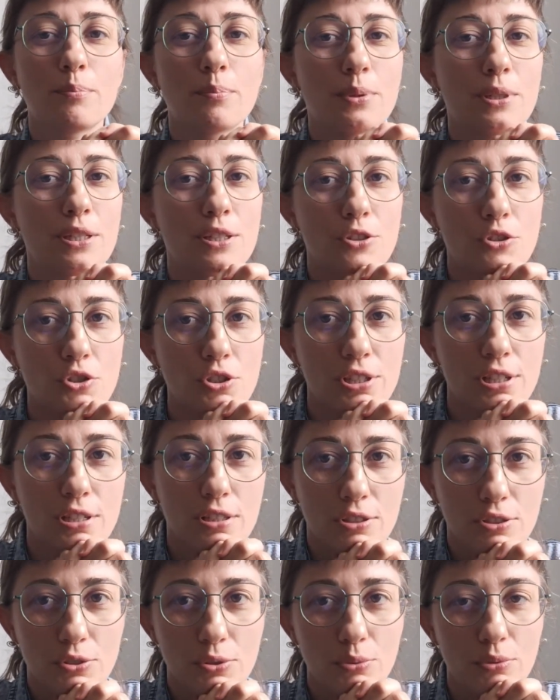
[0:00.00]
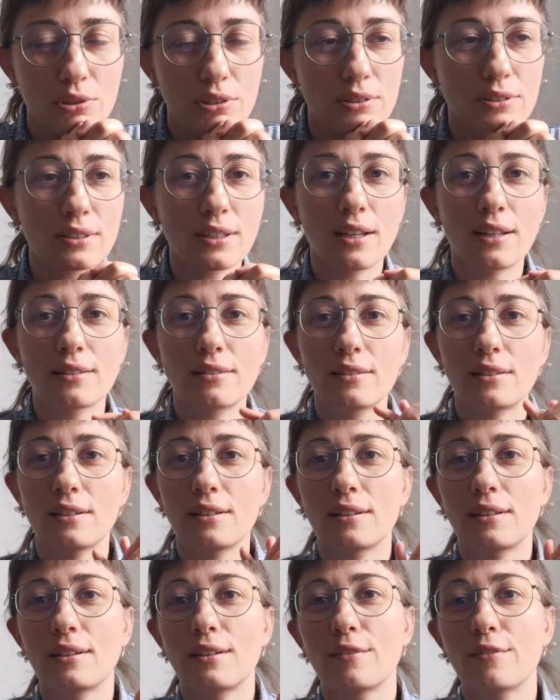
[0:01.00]
PhD student at
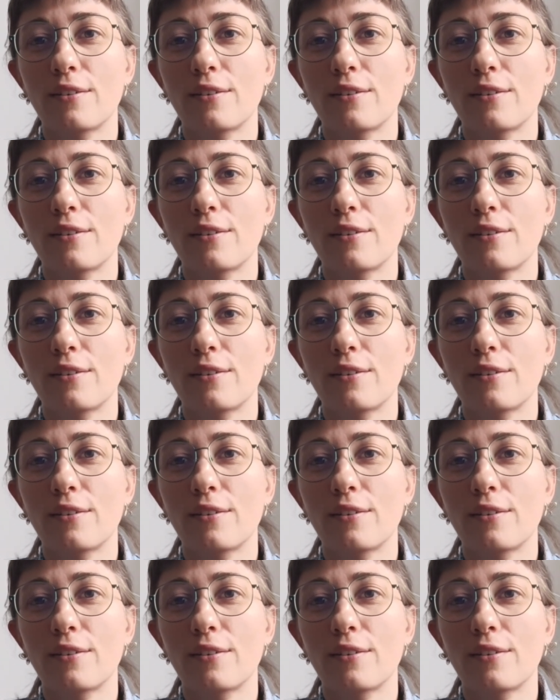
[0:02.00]
the